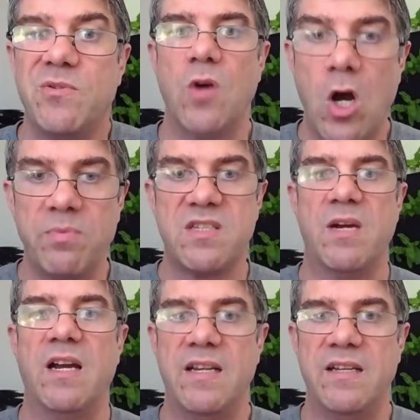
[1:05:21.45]

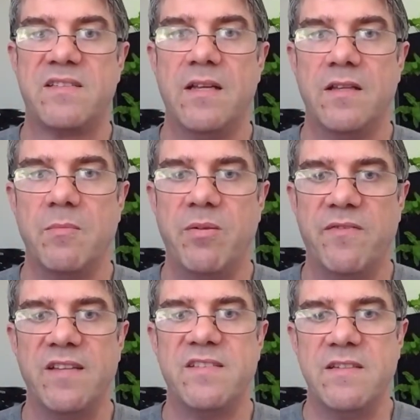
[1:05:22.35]
optimize the
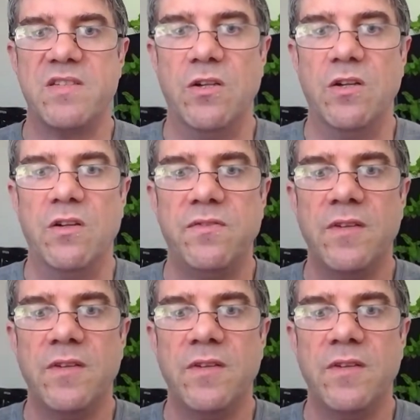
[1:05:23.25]
preventative stuff.